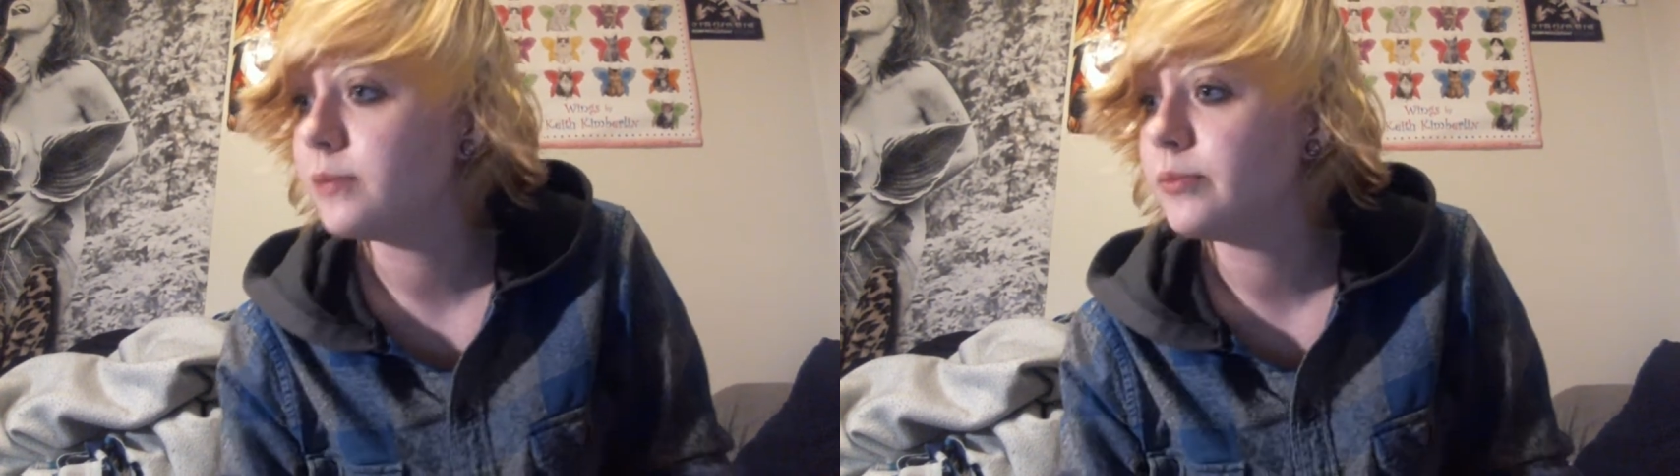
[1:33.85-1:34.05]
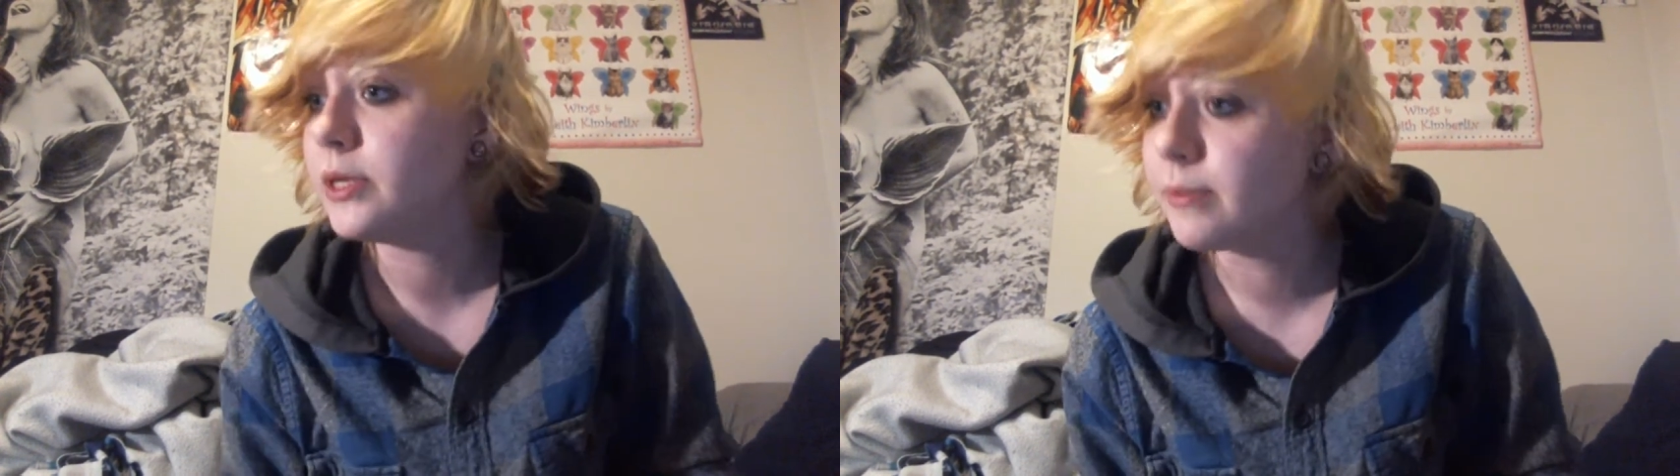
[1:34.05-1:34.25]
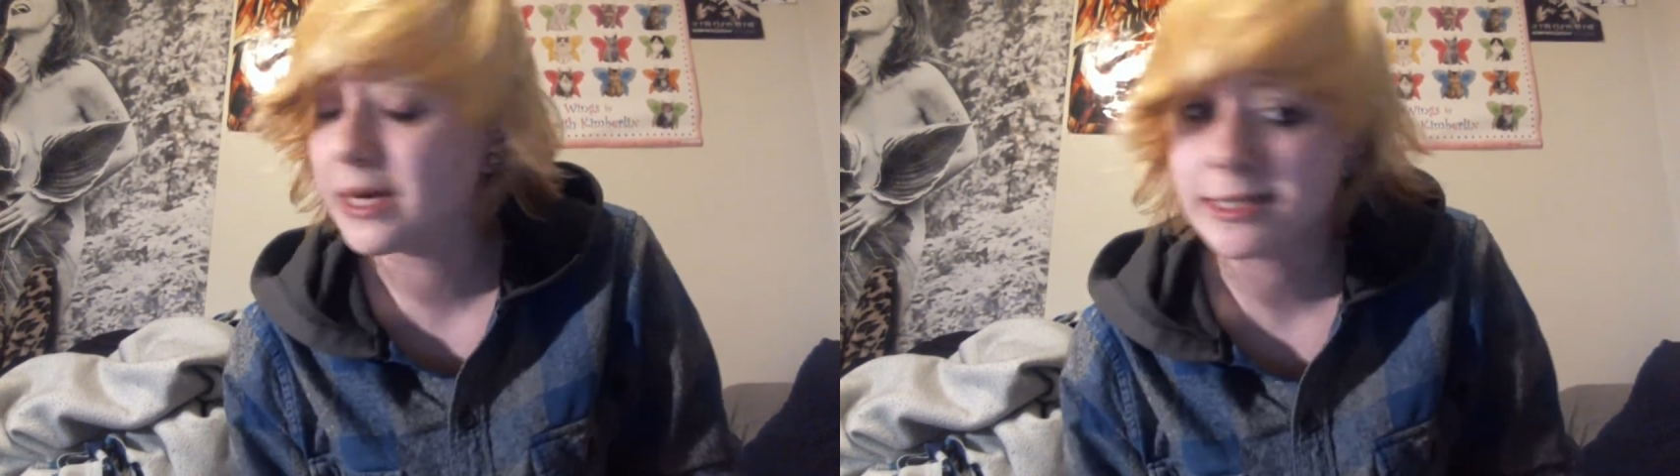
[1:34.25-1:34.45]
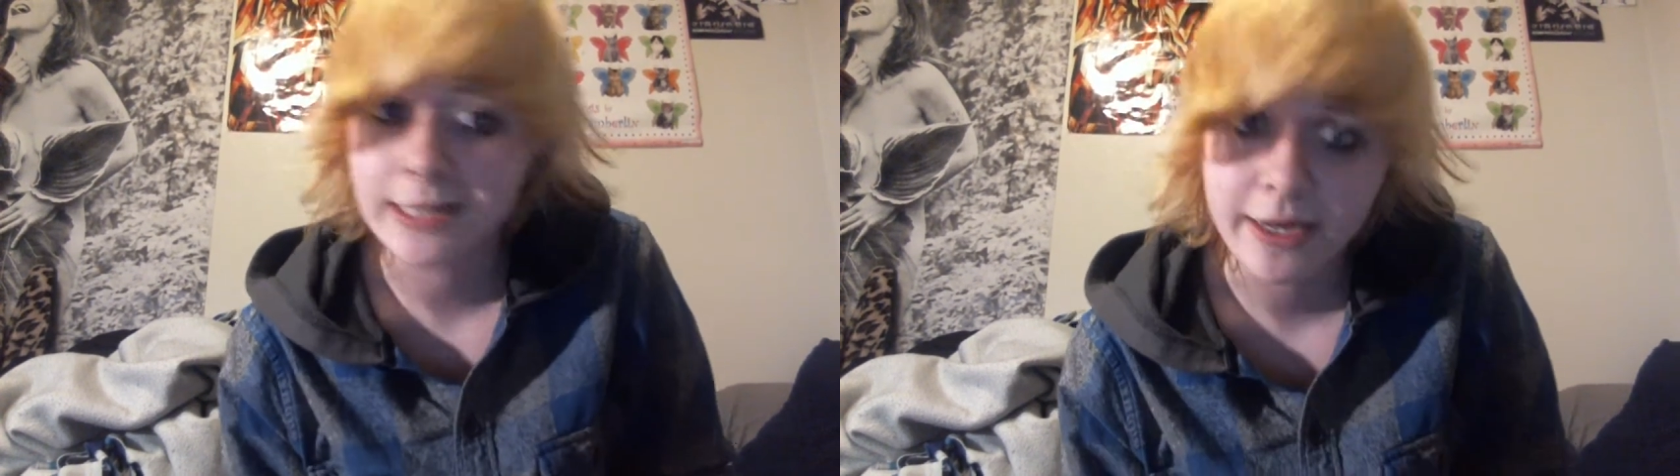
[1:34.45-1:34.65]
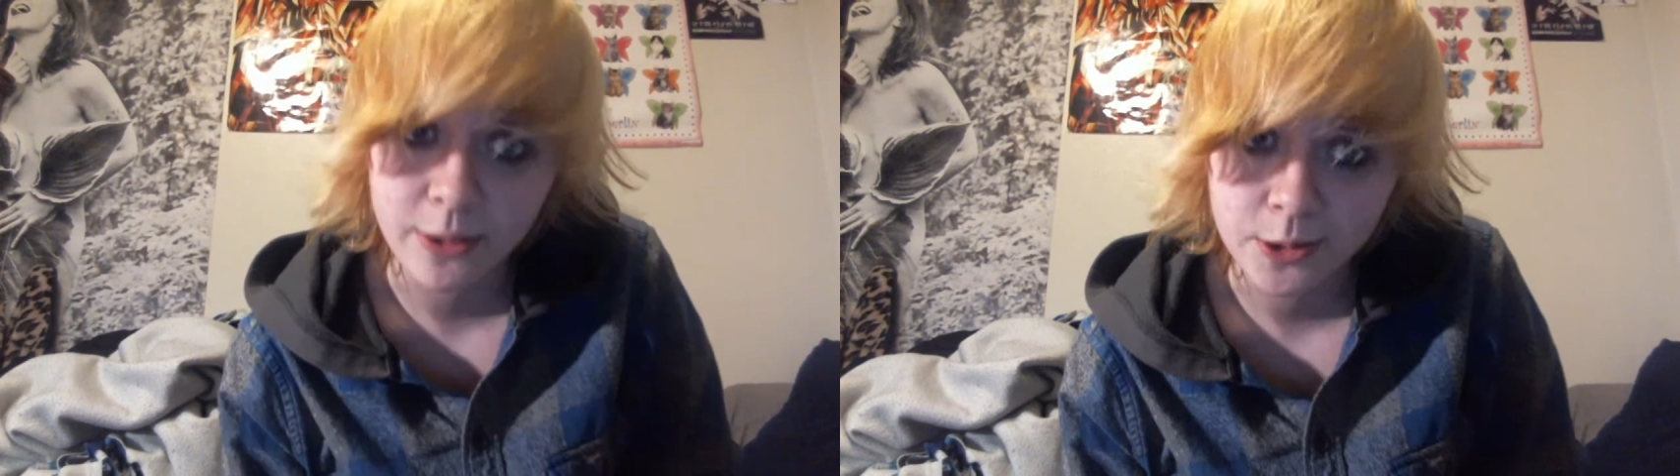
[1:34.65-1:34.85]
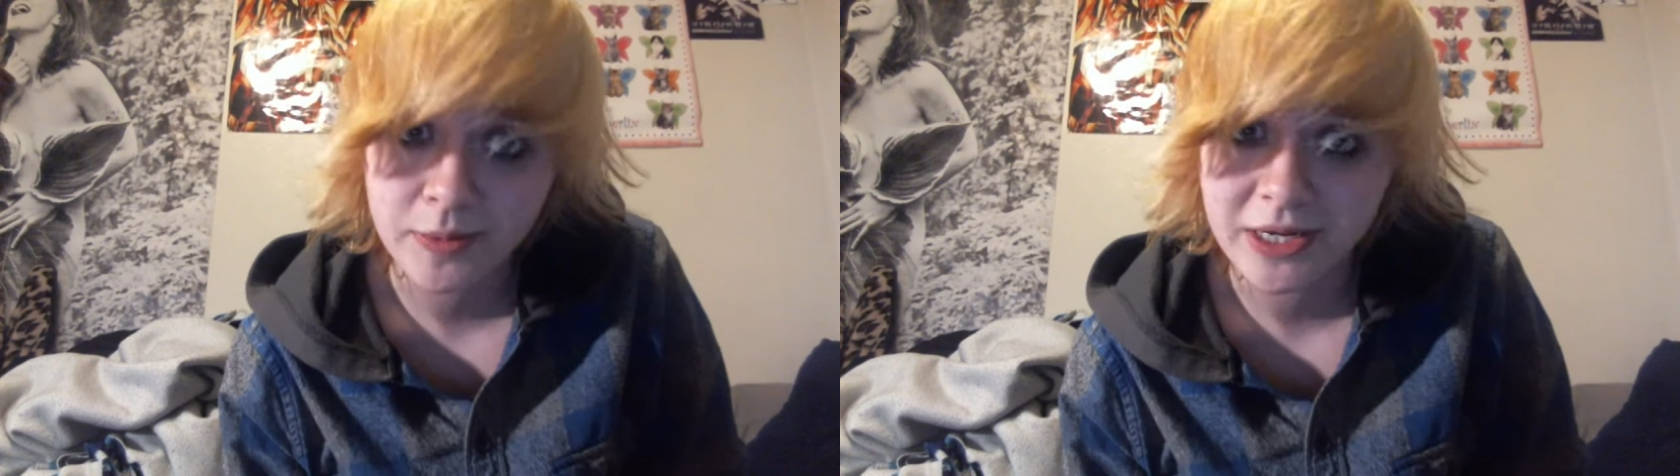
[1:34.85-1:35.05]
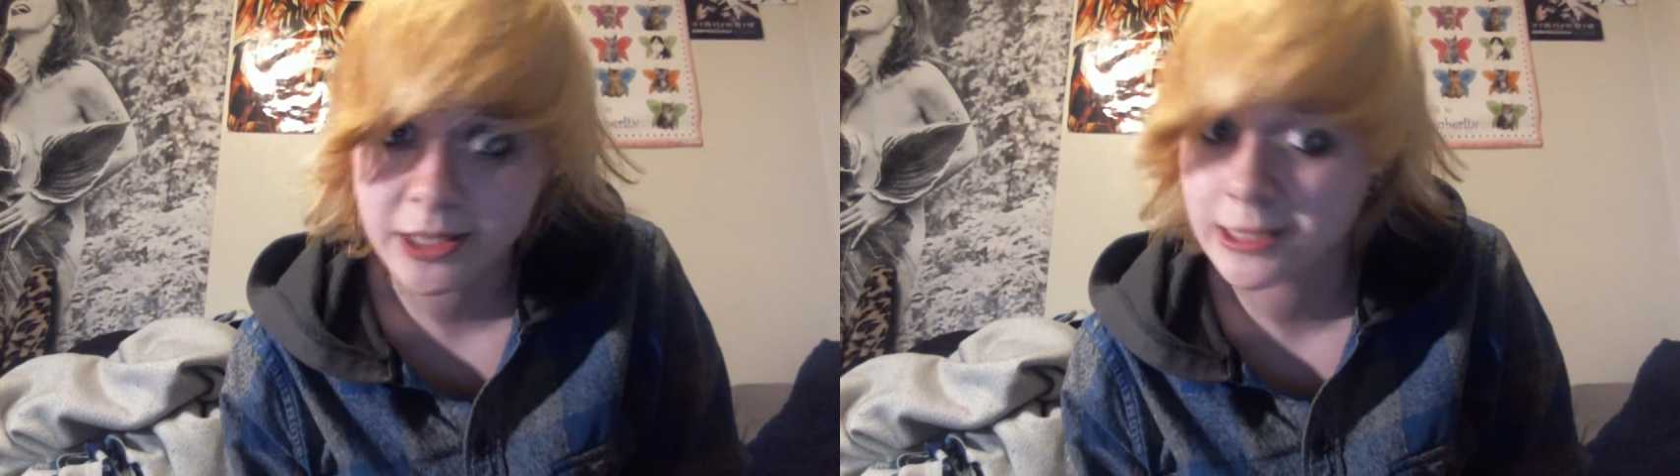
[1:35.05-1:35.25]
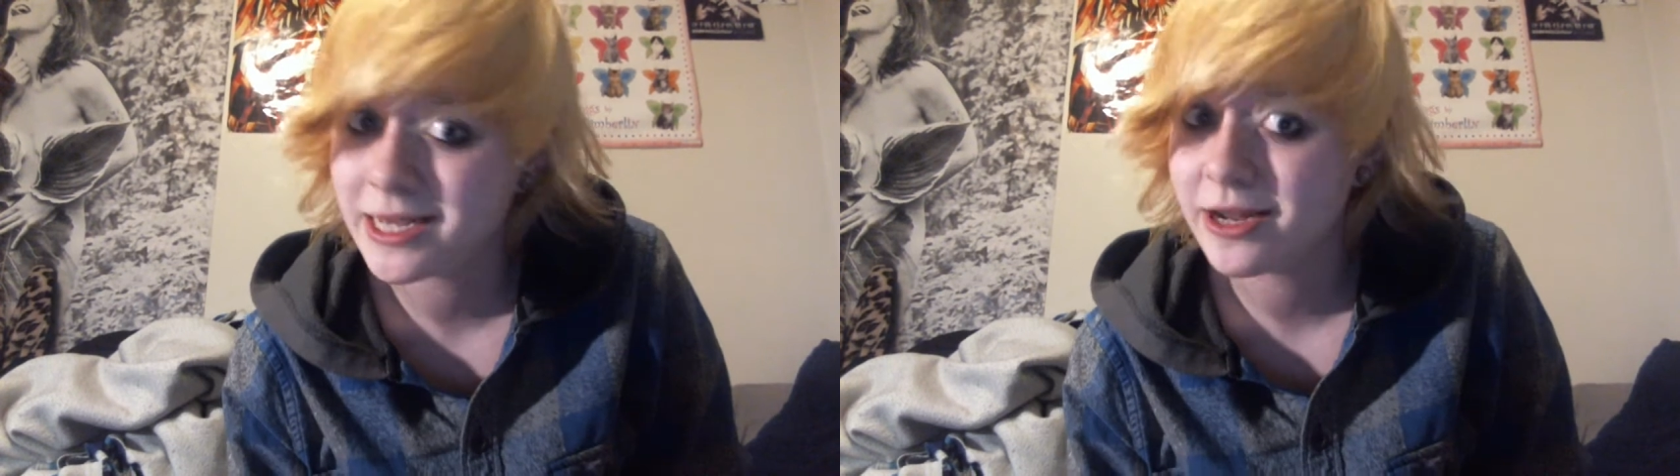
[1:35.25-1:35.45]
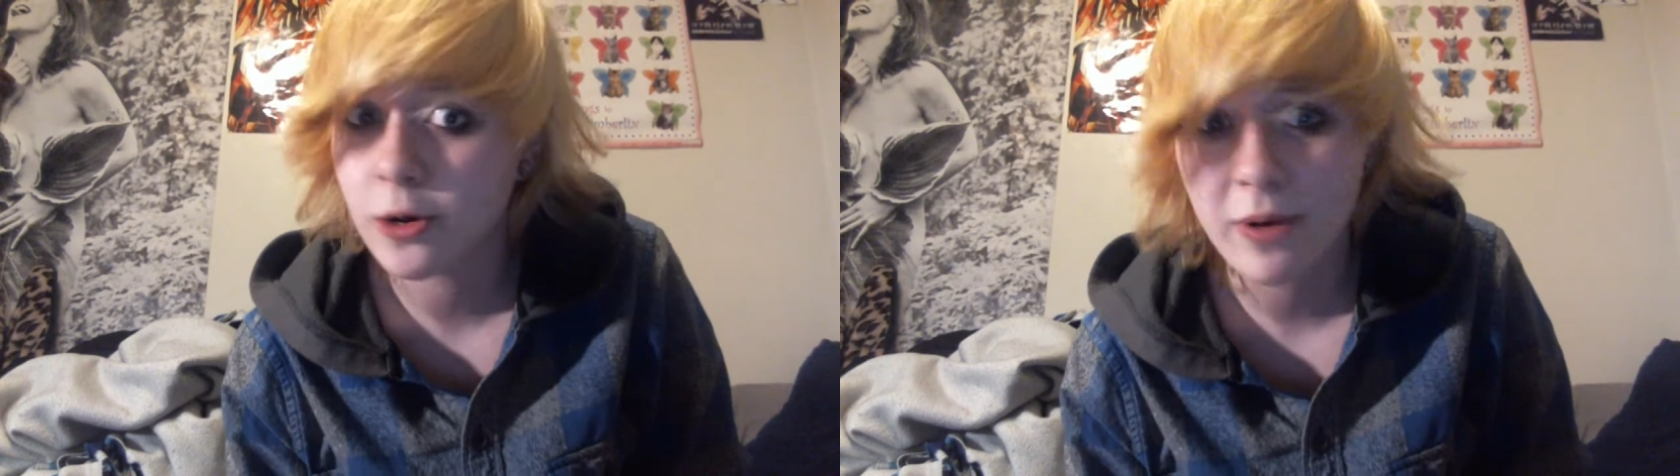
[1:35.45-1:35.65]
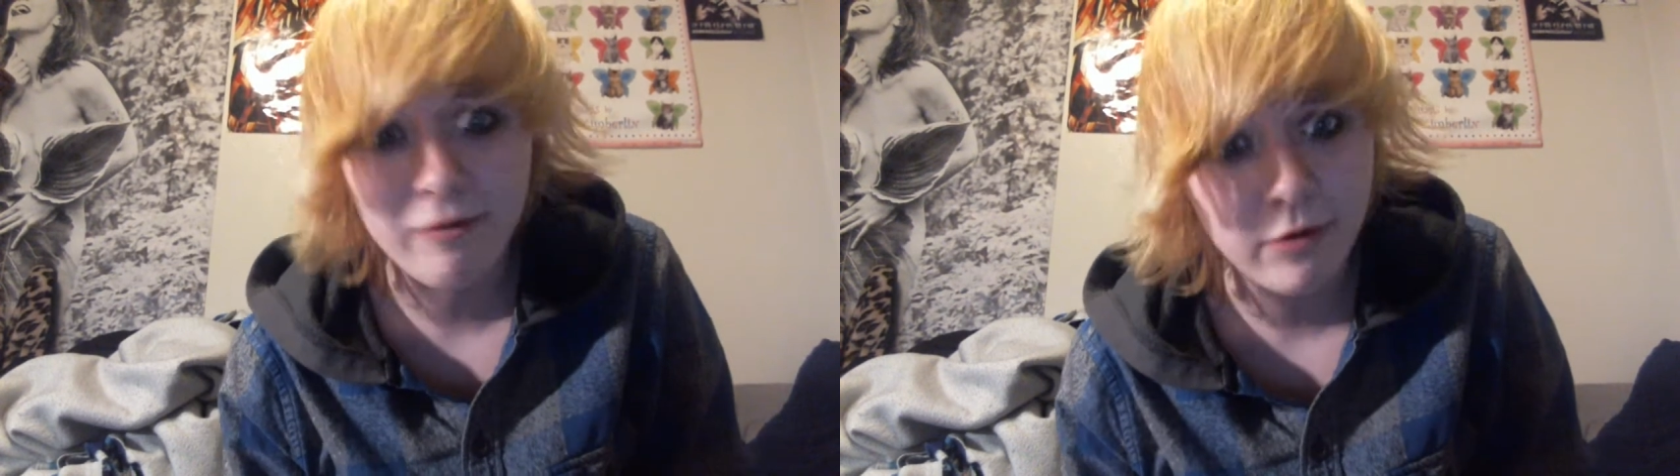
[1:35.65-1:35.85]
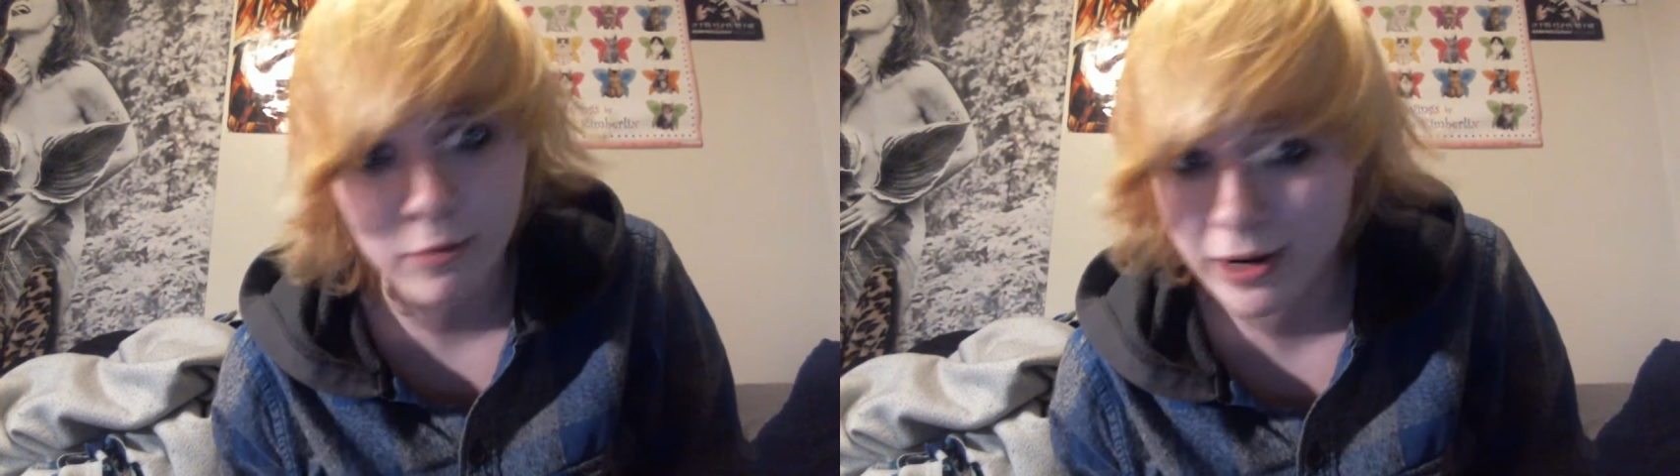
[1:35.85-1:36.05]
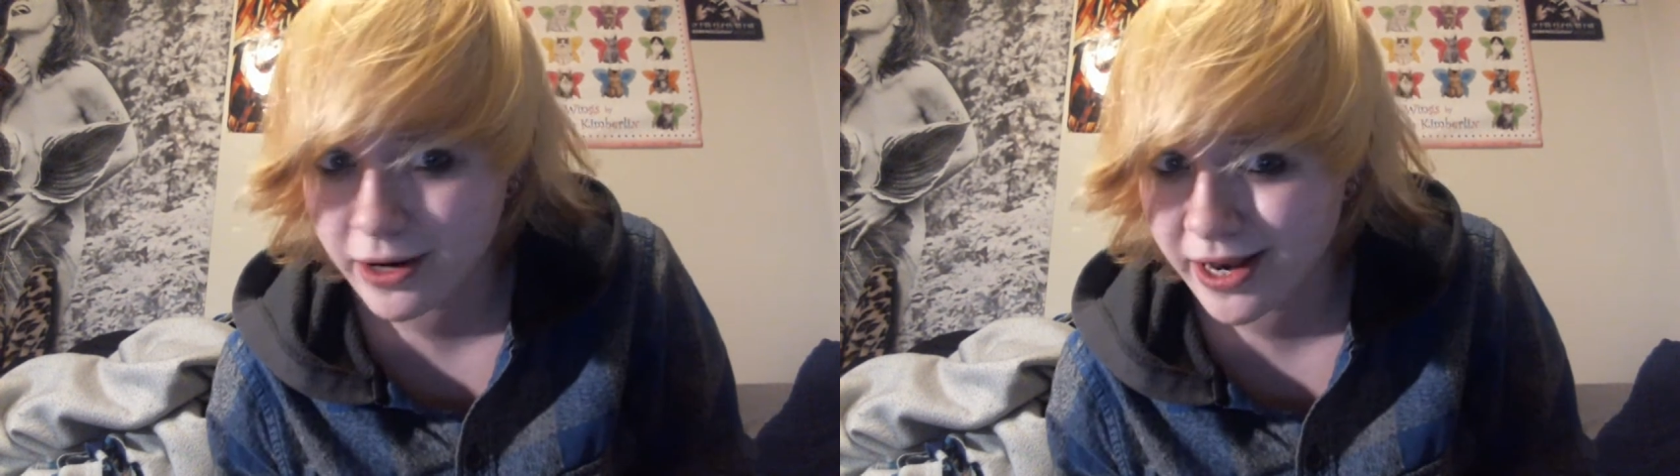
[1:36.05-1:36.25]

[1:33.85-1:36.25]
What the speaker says: it'd be my snails because they go everywhere.